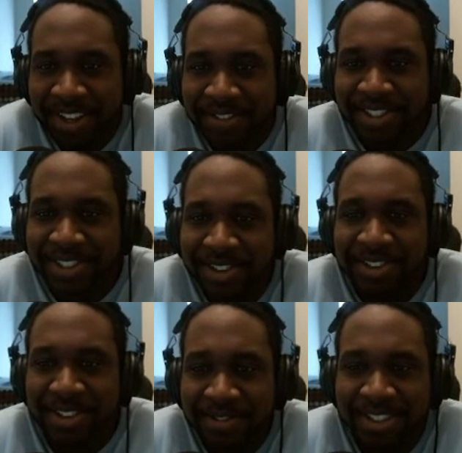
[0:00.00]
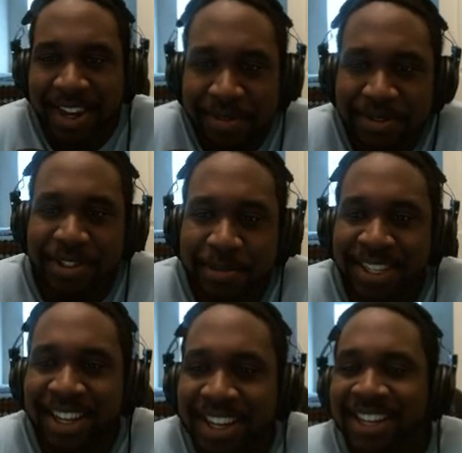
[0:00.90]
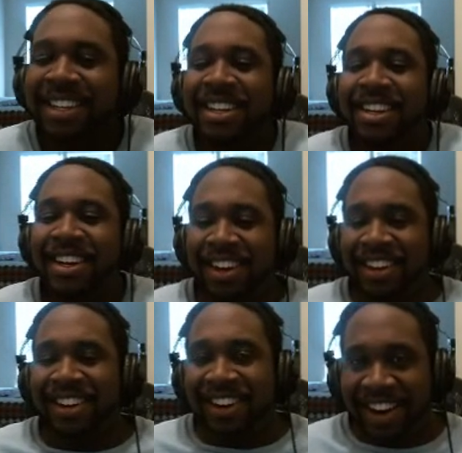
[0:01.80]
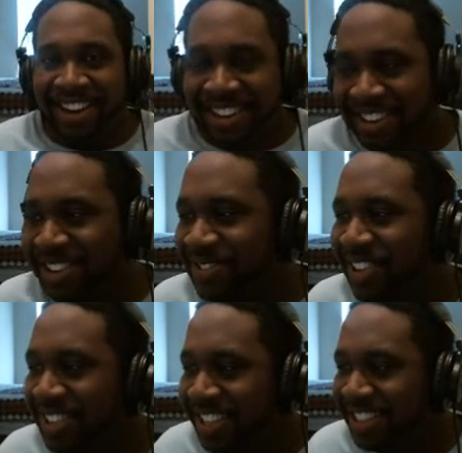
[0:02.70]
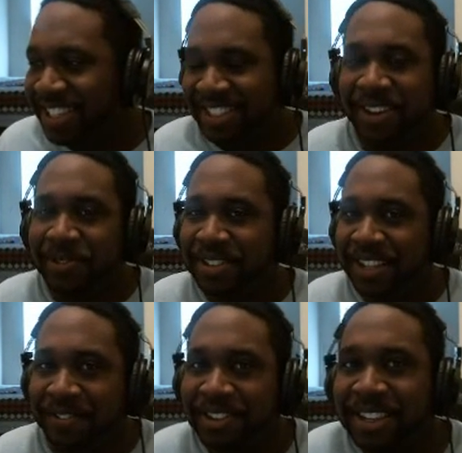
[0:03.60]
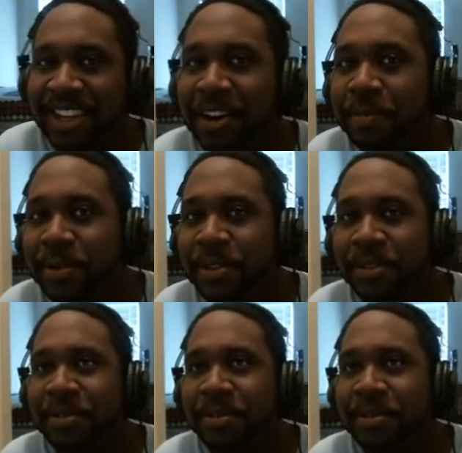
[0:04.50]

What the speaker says: is so time consuming. Yeah. All right, good. Well, then this stuff will definitely help you